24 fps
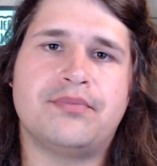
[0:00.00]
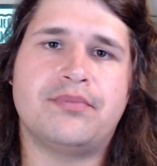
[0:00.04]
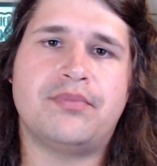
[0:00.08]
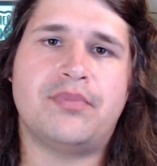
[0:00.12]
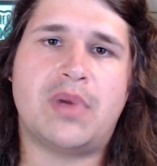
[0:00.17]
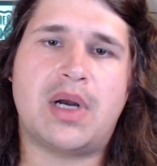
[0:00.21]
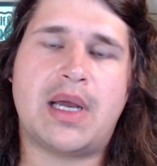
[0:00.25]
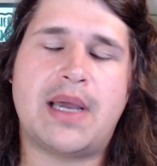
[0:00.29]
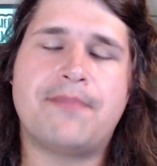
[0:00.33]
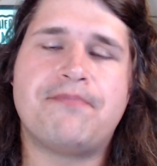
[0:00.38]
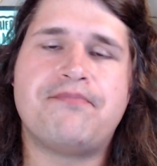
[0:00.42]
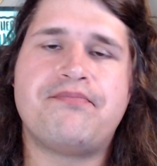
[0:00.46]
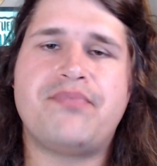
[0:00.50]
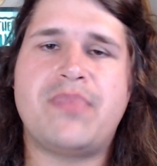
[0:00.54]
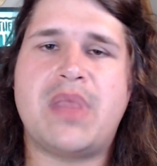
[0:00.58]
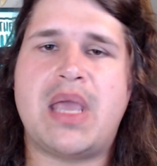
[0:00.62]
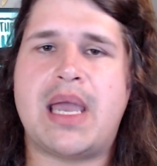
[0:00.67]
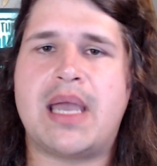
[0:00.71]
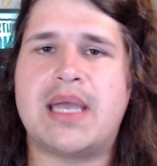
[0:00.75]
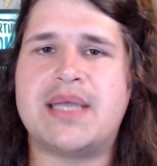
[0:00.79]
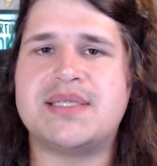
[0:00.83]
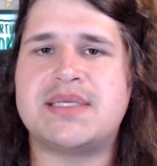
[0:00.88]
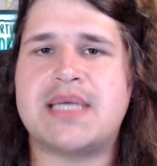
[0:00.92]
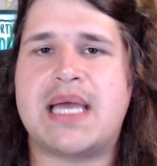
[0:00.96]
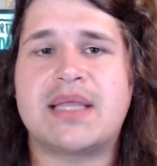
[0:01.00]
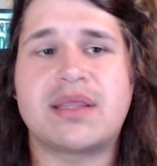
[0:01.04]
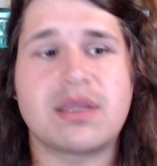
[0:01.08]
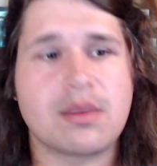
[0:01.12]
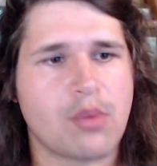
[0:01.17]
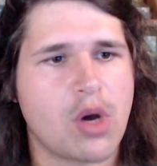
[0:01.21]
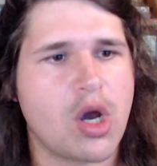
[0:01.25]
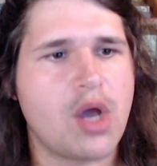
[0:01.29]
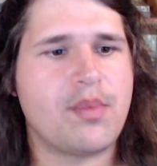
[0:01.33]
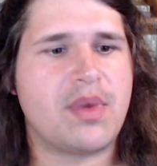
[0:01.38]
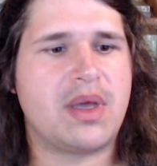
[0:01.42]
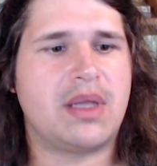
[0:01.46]
Right? And at the
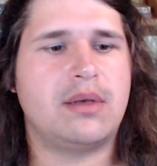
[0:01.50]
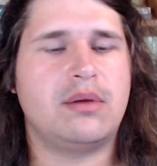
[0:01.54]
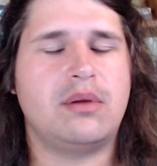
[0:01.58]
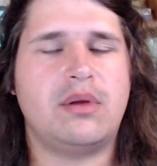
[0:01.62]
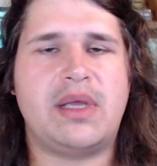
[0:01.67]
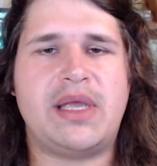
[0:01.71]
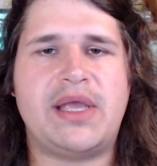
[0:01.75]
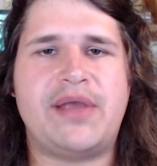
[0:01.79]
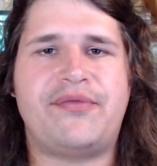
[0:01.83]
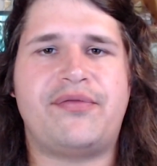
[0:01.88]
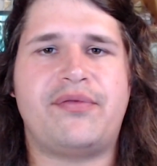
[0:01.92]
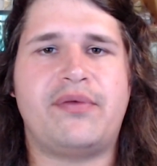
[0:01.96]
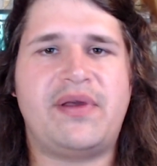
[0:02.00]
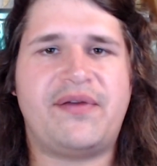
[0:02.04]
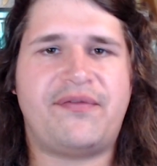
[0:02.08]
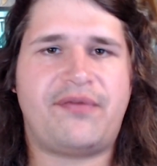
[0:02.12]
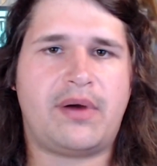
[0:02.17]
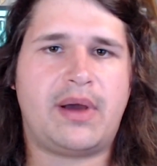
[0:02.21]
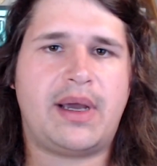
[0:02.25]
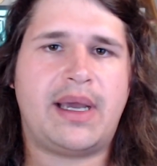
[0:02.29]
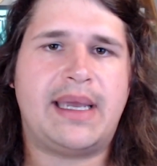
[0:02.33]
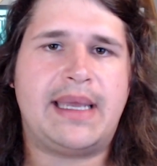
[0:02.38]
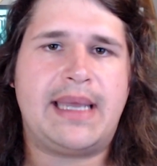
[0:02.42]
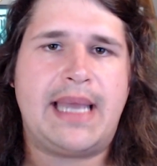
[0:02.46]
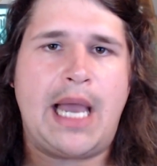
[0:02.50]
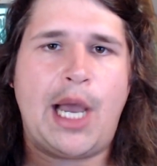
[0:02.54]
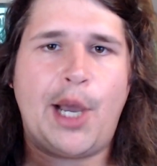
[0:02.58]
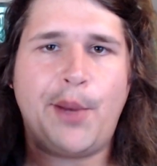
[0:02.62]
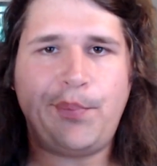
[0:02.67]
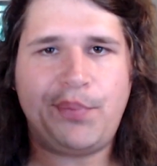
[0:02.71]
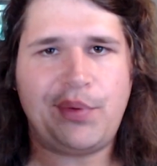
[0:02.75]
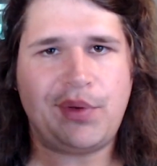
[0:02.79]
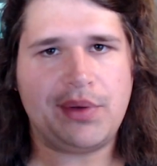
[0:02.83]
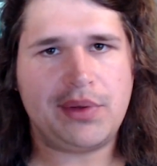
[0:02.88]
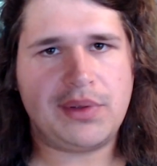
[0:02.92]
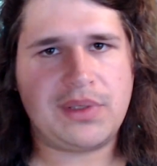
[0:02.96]
moment, if I
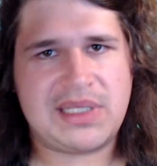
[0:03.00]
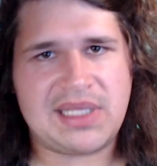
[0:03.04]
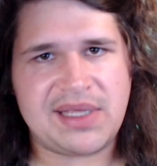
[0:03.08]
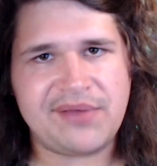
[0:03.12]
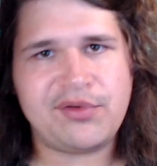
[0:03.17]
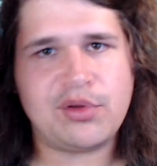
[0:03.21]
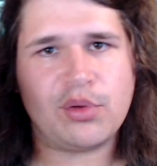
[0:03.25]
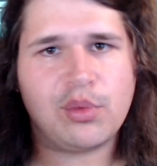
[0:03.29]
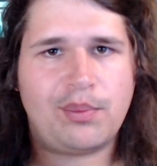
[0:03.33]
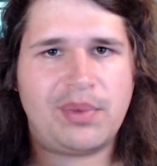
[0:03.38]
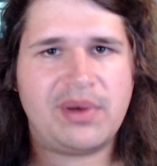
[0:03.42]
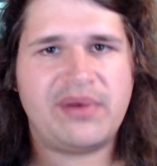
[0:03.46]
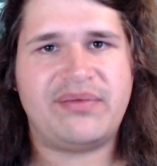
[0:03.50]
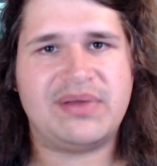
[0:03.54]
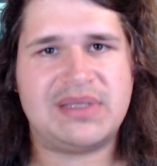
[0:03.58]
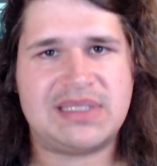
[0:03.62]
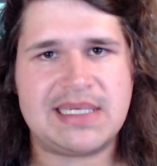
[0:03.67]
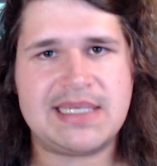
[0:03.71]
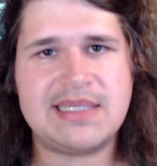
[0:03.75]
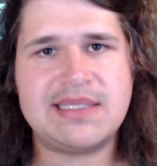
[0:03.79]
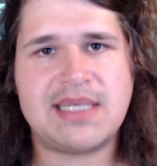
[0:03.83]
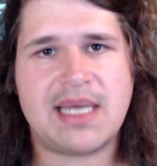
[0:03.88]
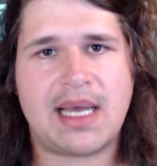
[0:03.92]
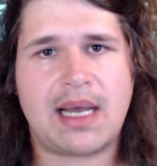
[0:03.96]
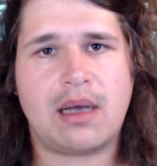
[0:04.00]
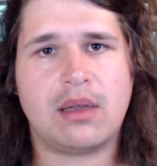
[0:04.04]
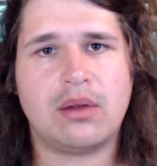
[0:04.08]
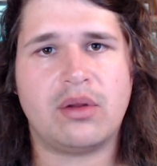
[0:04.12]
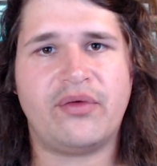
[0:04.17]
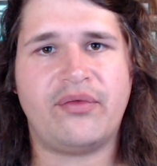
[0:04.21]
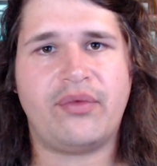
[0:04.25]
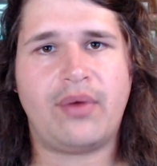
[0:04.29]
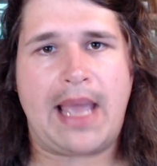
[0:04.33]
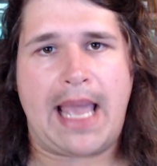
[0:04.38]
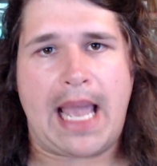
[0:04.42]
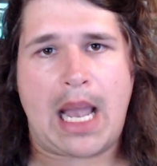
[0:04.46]
help give you a bit of a detail
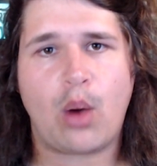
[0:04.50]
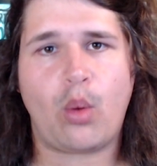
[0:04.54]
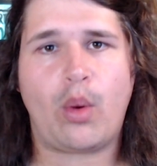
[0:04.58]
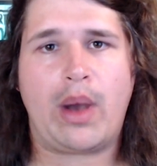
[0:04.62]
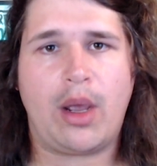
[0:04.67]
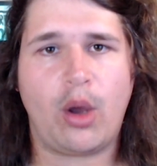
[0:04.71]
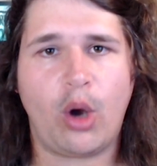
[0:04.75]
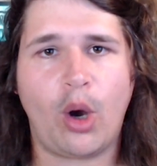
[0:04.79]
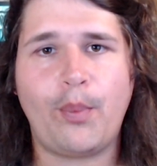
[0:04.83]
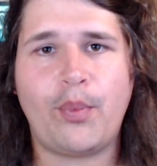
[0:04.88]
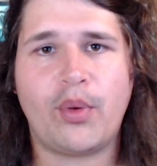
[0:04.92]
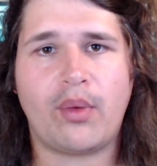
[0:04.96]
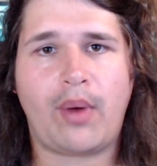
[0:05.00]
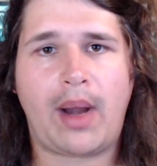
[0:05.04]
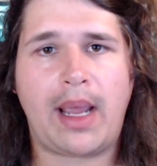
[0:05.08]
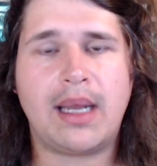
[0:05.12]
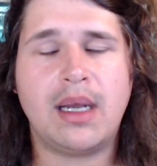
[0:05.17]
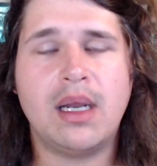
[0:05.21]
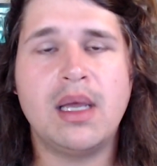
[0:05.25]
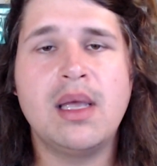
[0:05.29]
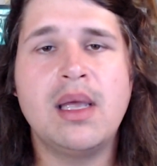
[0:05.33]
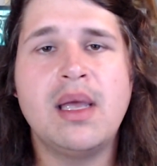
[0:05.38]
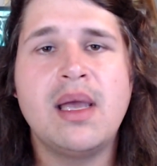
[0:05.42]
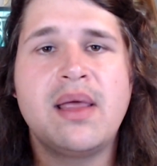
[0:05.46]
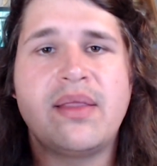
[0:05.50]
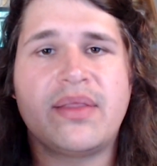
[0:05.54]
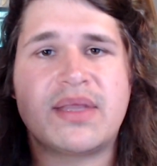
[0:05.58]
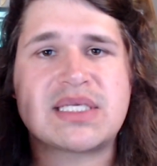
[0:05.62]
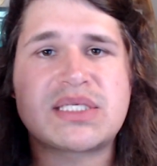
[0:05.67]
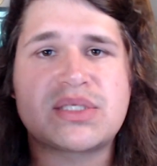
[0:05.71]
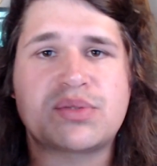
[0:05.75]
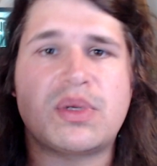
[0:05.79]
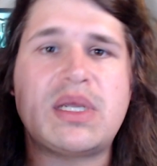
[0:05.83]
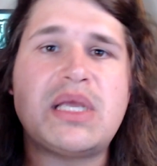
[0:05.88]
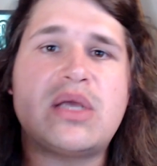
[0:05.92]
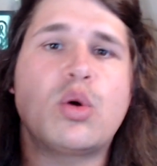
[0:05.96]
of how I operate, there's
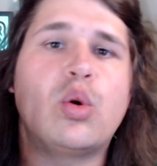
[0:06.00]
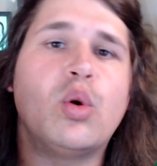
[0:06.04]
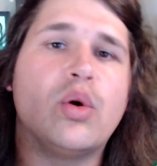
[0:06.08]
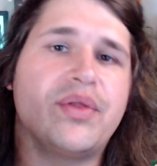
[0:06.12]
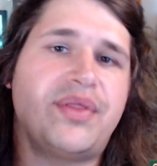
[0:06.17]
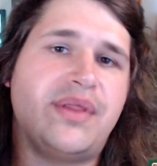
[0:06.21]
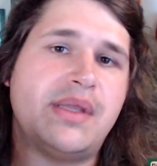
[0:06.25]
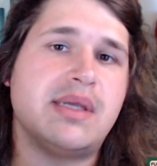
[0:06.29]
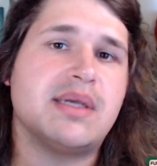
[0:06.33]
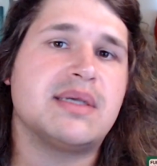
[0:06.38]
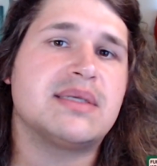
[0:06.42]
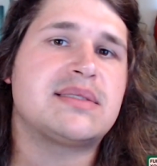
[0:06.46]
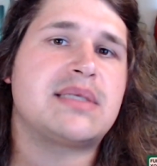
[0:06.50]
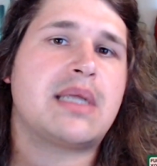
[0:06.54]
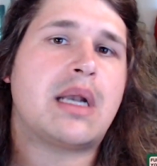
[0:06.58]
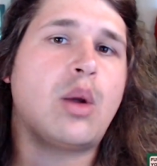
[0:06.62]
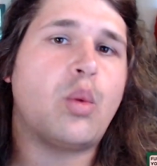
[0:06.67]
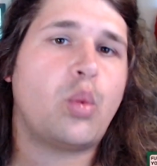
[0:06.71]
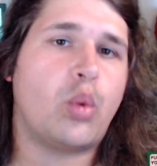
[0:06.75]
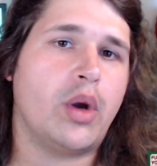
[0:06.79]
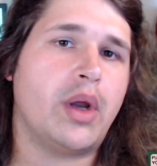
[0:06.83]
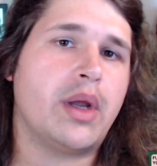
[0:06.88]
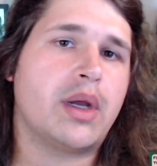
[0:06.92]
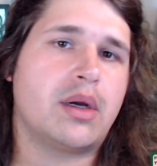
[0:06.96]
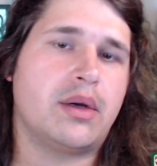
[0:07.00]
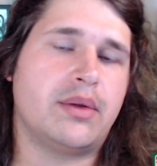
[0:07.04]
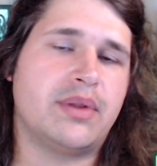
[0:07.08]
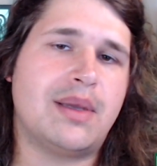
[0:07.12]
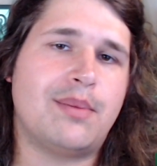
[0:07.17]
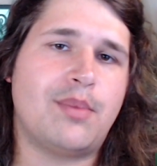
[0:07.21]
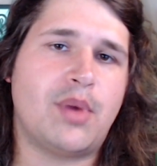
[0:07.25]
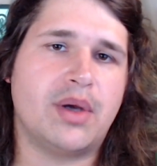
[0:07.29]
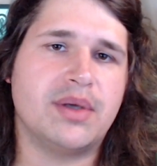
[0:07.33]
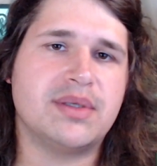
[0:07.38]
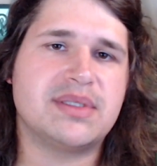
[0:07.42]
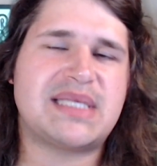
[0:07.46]
3 core things that I work on the
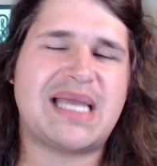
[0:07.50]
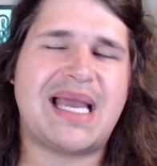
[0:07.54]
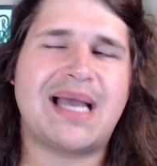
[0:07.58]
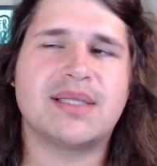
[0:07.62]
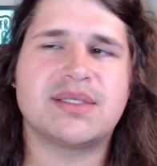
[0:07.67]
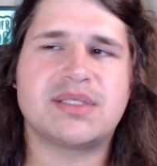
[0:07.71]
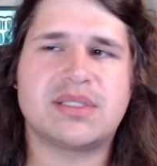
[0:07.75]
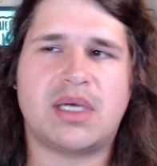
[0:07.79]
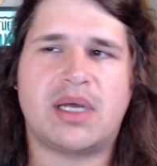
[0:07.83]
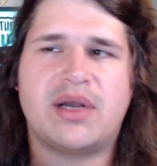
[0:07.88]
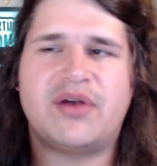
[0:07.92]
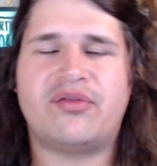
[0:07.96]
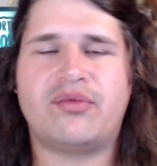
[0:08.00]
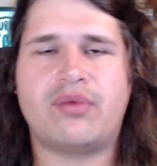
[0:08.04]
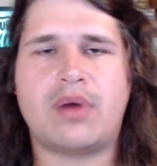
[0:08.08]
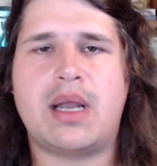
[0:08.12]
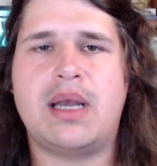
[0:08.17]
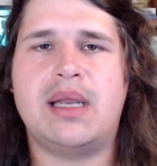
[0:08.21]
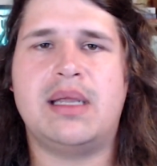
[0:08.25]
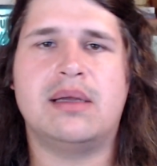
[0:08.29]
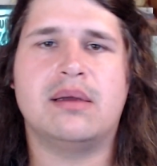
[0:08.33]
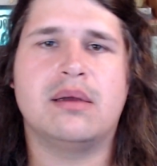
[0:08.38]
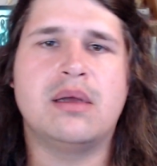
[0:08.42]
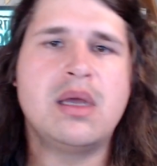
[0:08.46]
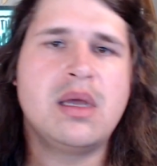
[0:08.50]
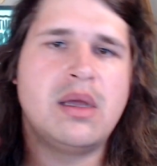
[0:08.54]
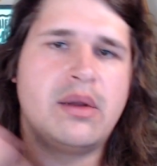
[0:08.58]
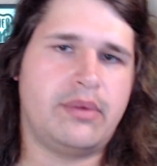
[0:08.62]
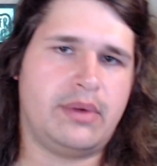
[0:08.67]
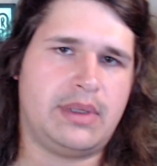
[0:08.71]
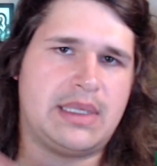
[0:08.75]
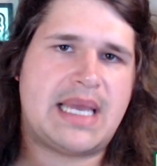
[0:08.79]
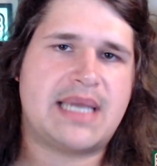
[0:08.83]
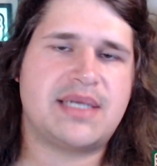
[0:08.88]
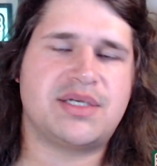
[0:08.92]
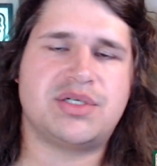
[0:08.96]
most outside of running,
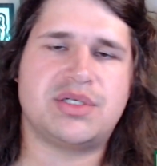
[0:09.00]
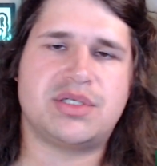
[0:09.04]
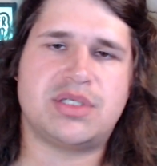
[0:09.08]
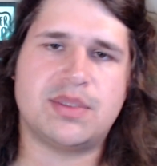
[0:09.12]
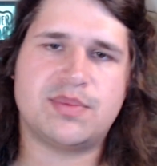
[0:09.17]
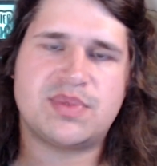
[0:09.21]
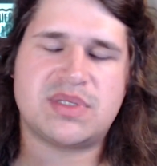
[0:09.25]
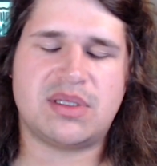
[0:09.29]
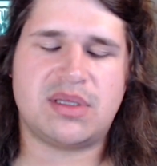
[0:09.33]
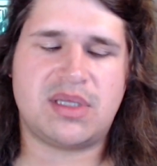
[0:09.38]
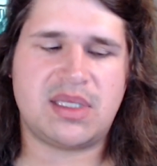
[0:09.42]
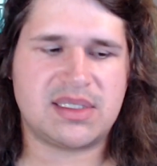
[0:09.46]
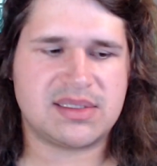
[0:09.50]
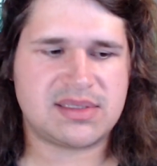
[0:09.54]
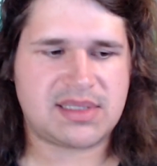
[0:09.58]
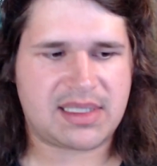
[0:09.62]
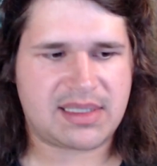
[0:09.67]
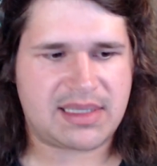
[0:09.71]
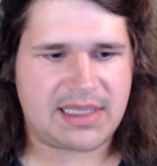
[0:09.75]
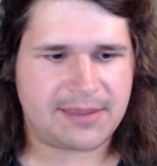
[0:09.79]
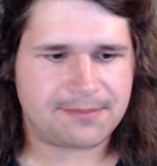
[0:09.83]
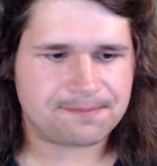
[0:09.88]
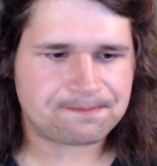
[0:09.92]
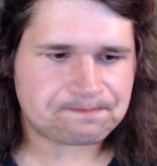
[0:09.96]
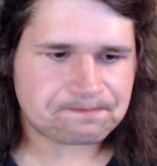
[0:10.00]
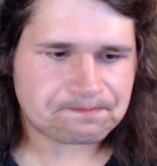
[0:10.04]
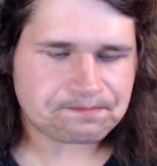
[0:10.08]
relationships, and things like that.